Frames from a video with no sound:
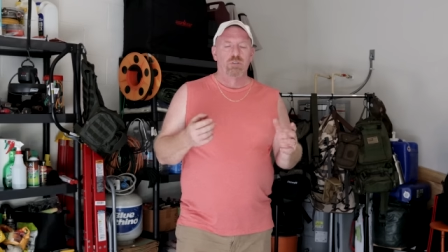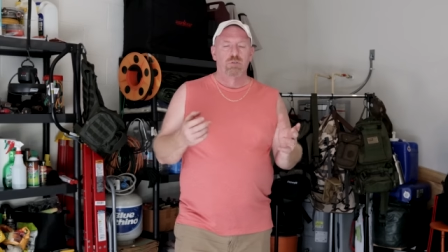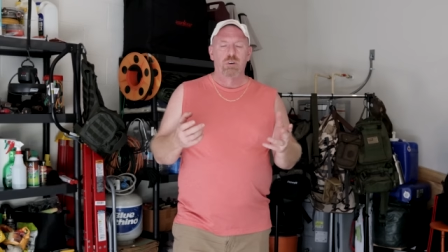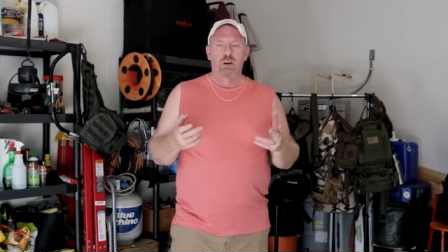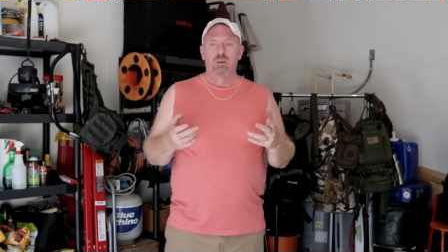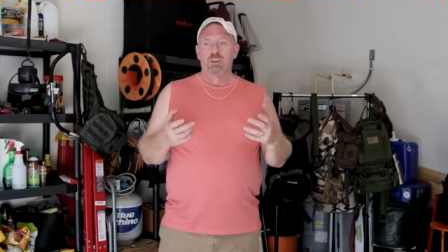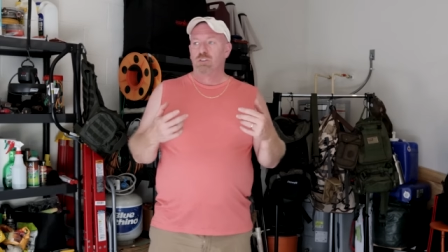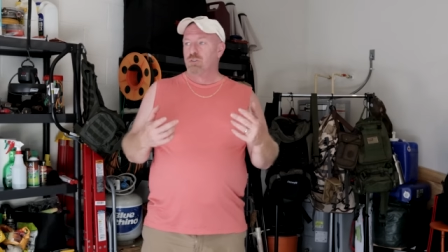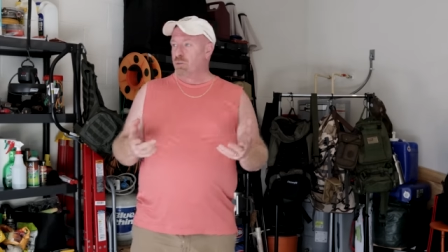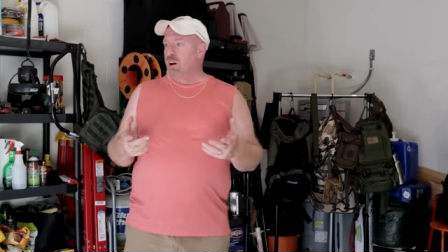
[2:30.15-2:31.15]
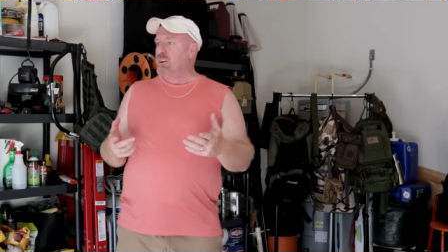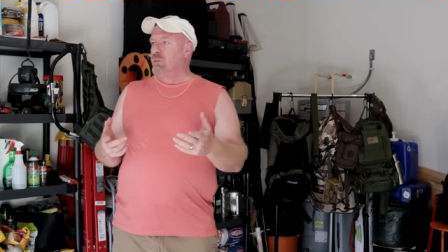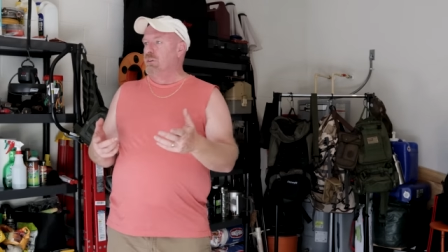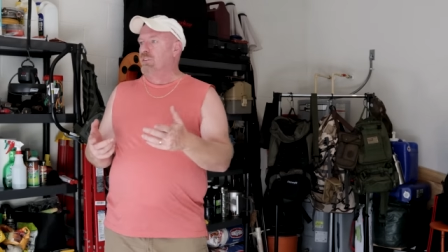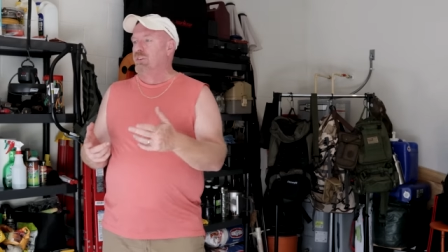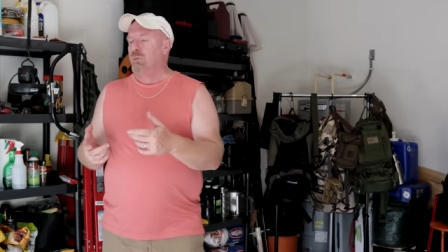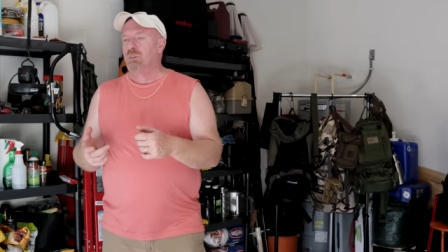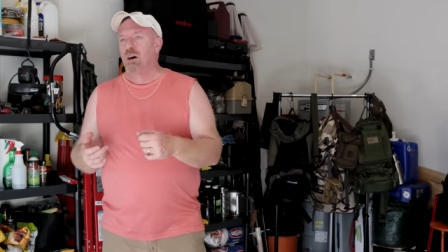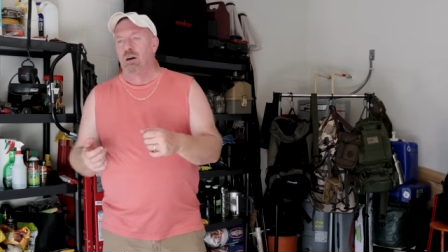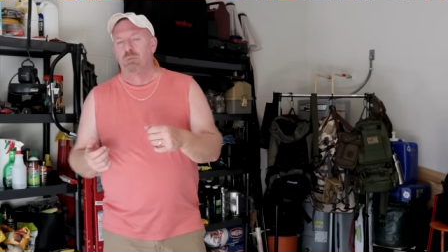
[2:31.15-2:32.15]
It's very strenuous
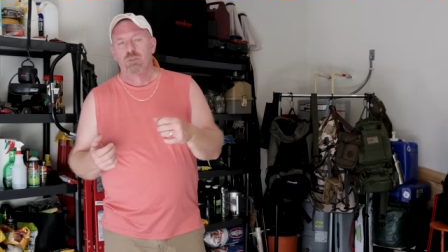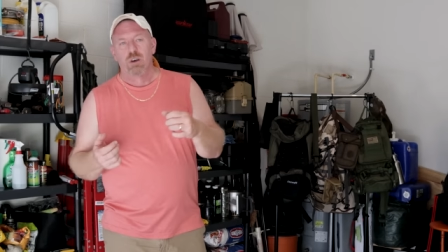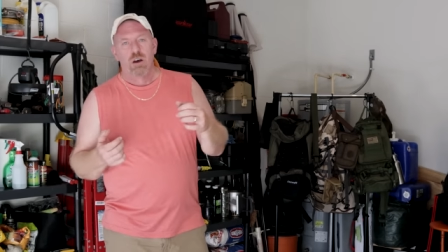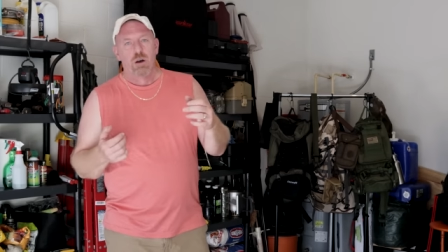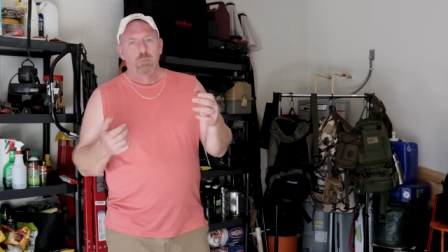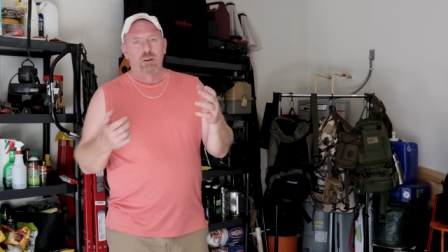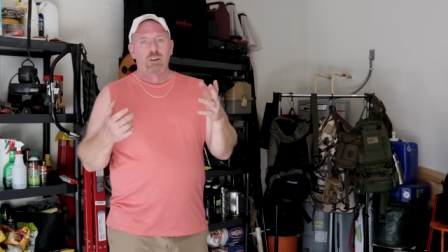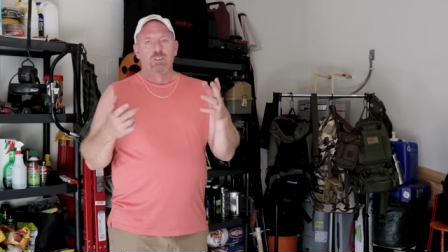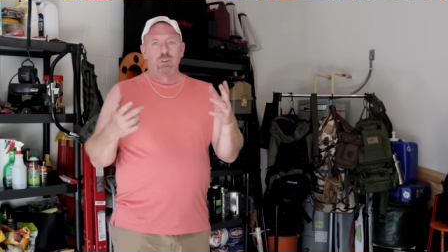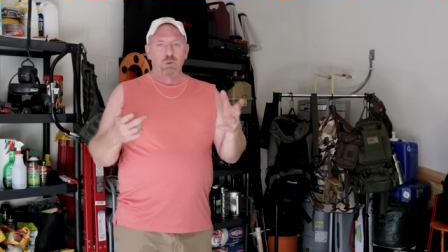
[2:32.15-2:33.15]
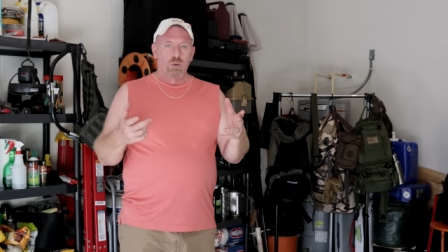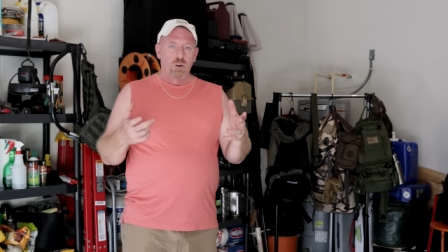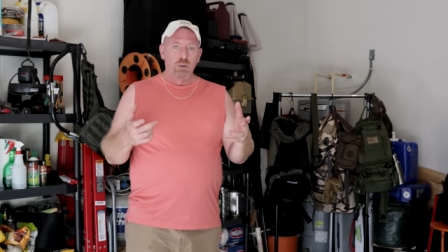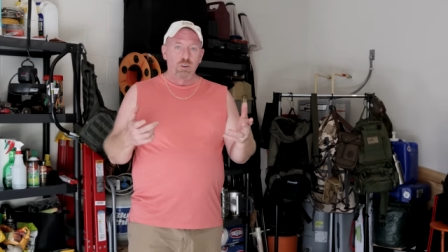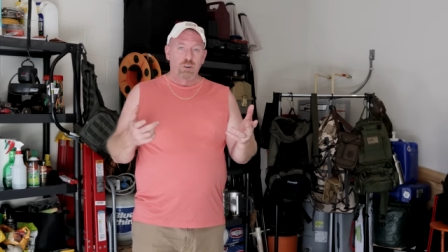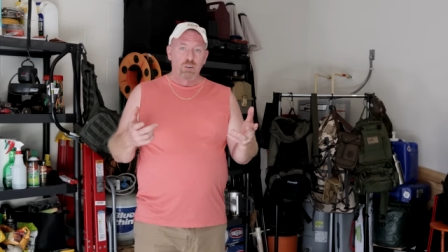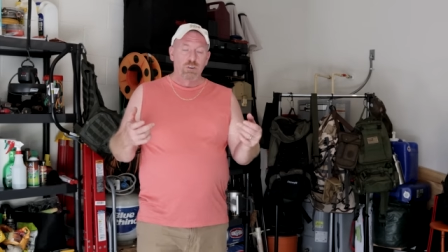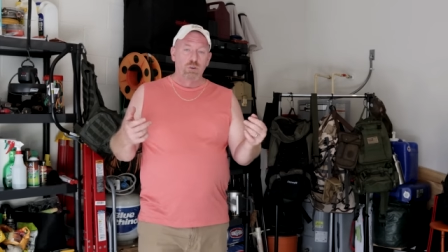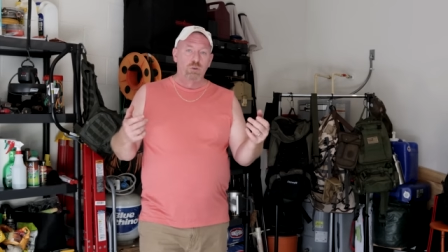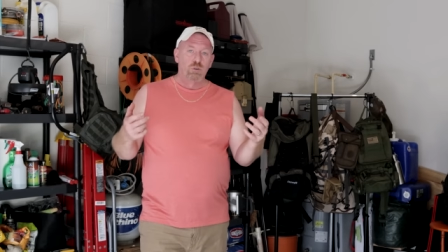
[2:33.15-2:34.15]
sometimes, because you're doing all you can
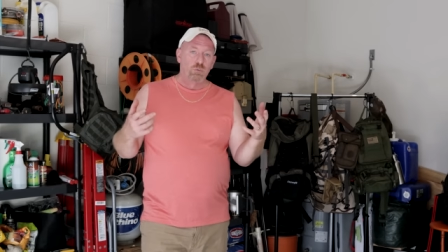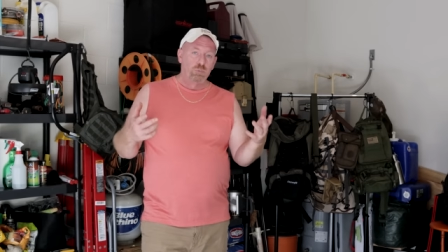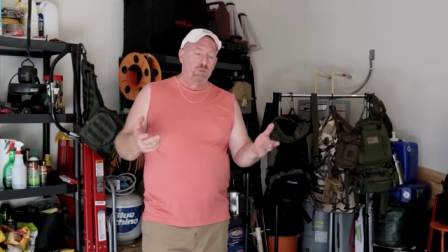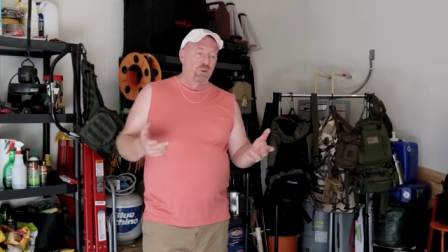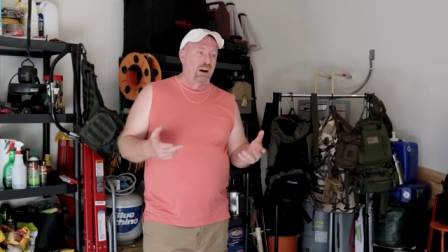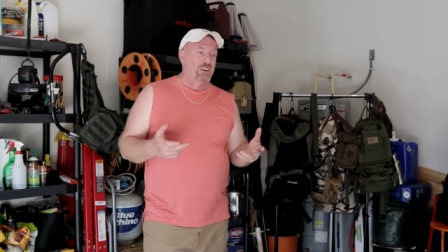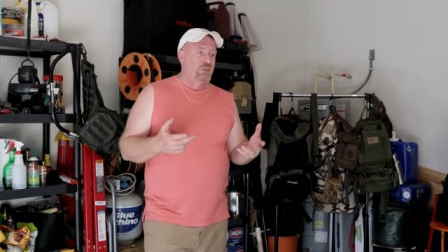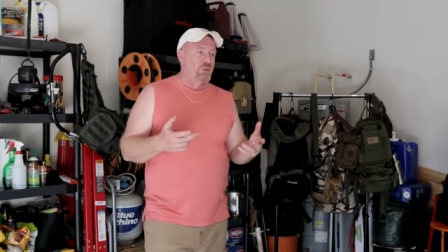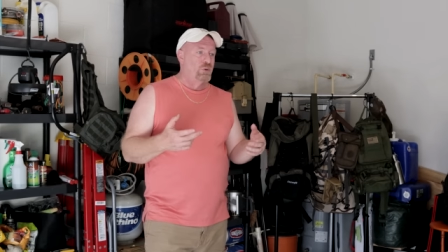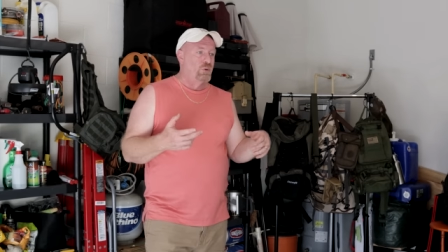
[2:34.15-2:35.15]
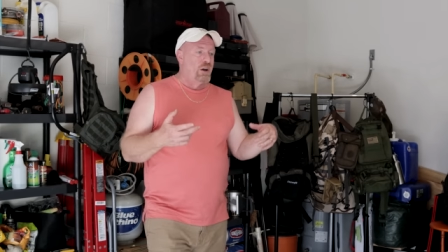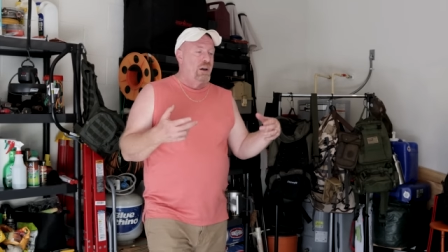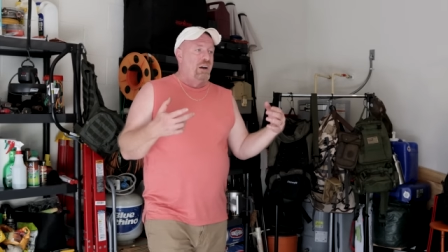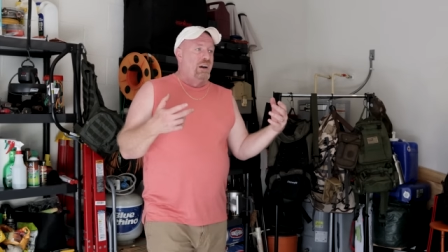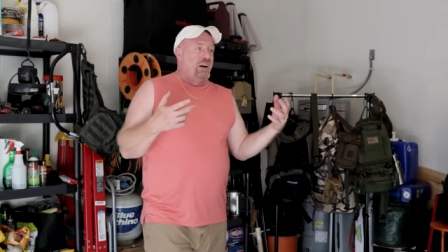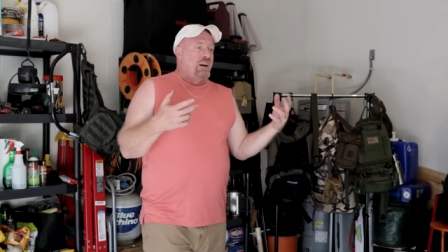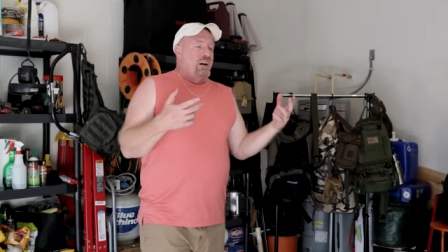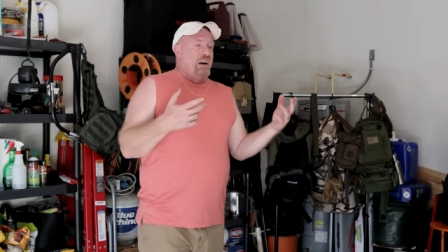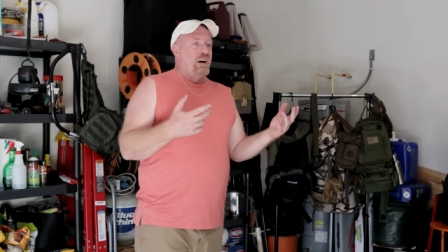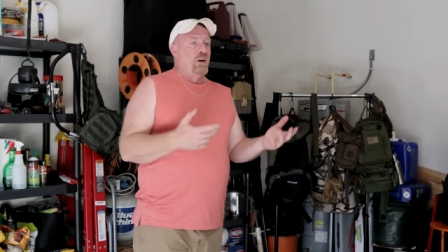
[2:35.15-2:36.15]
do to try to
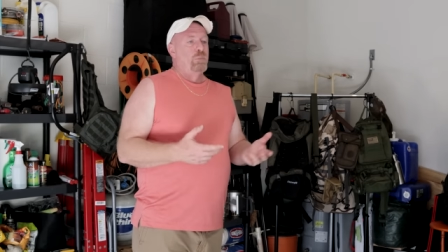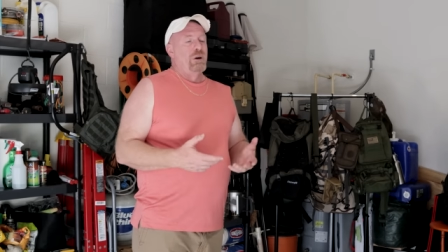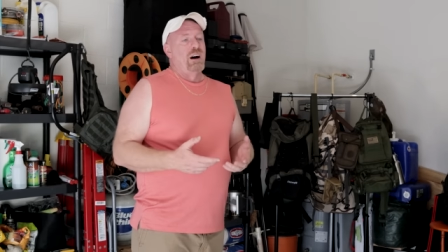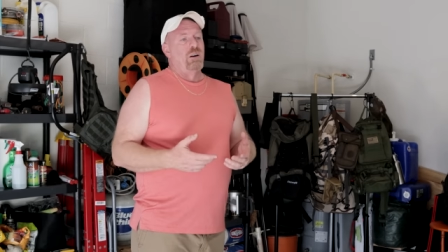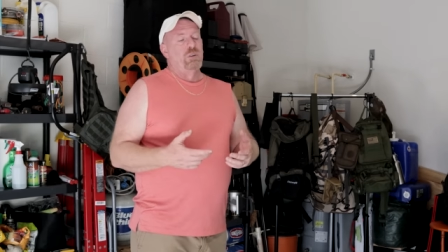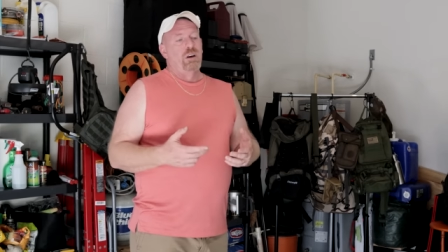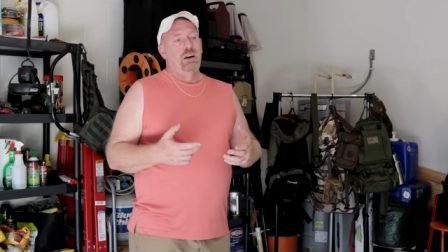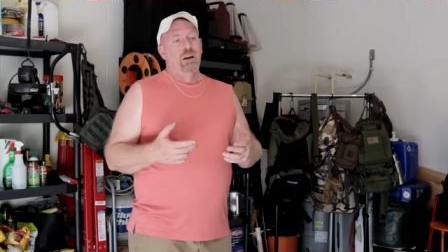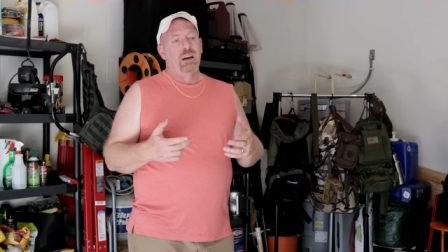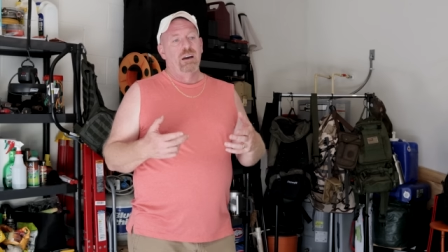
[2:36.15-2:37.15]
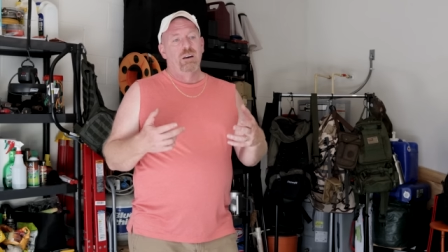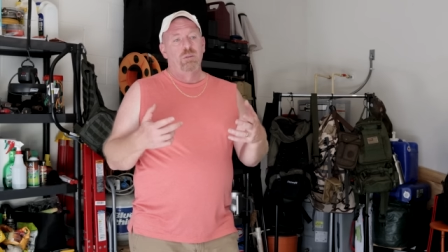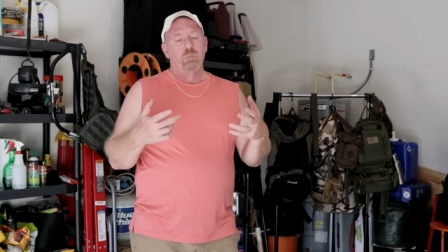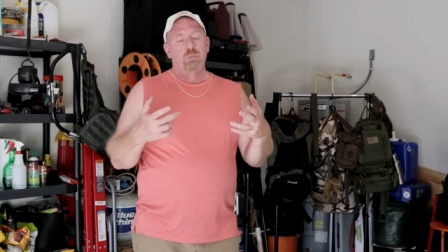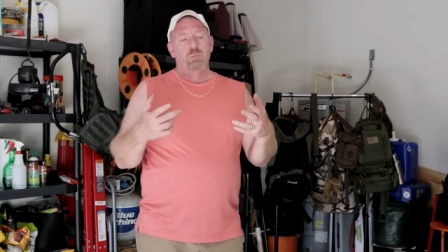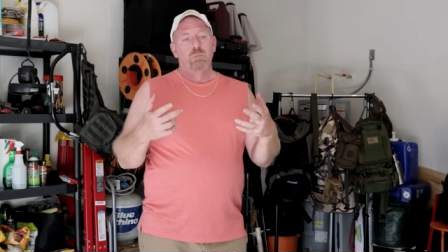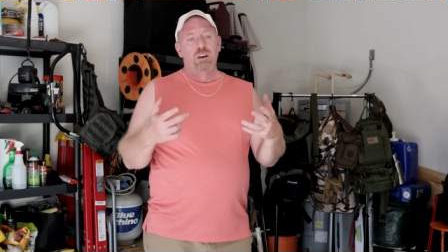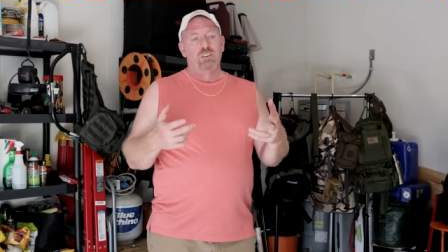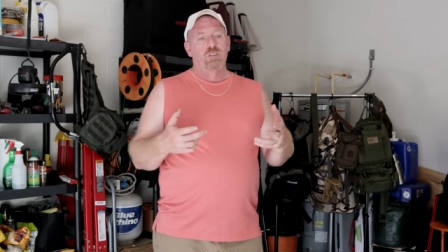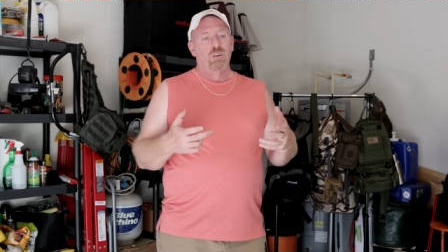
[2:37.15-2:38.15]
help out and
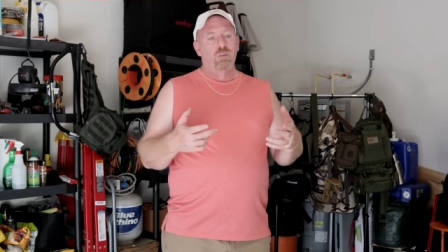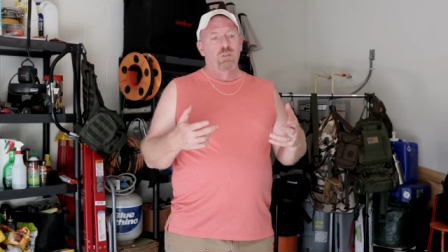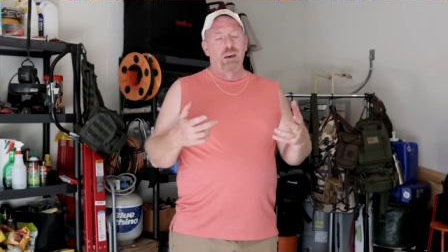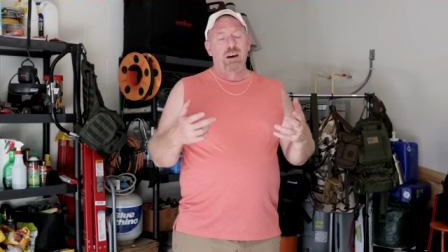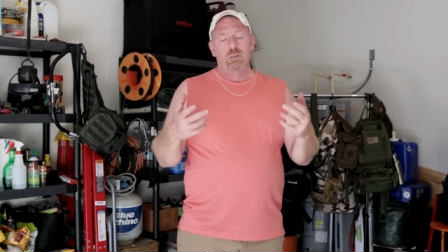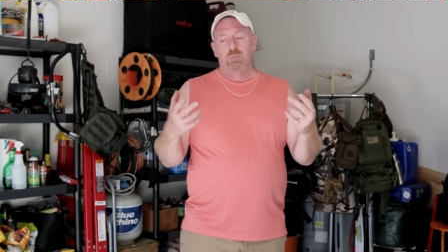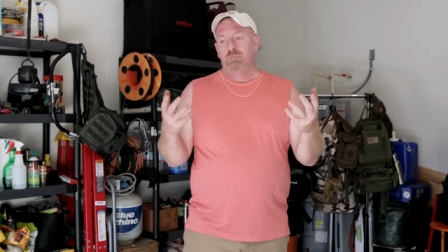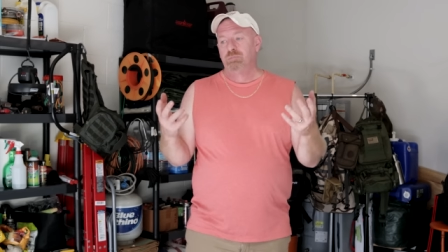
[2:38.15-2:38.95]
make sure that,